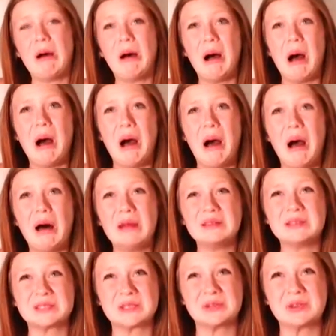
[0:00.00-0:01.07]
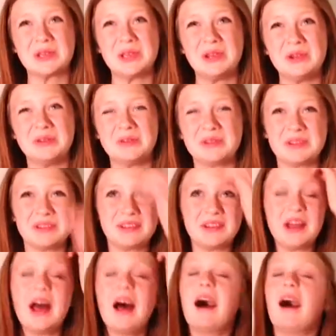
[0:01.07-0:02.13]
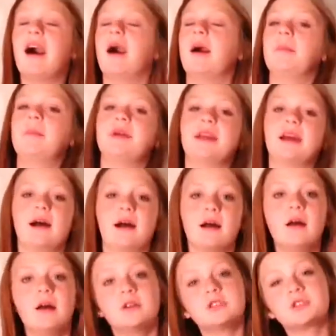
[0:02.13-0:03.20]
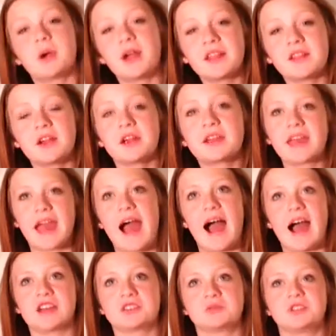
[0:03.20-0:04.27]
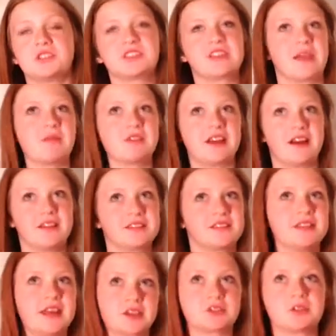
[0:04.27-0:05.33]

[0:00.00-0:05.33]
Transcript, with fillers: Oh, they're so cute. Um, but yeah, Troyler, Cash, which is Cameron Dallas and Nash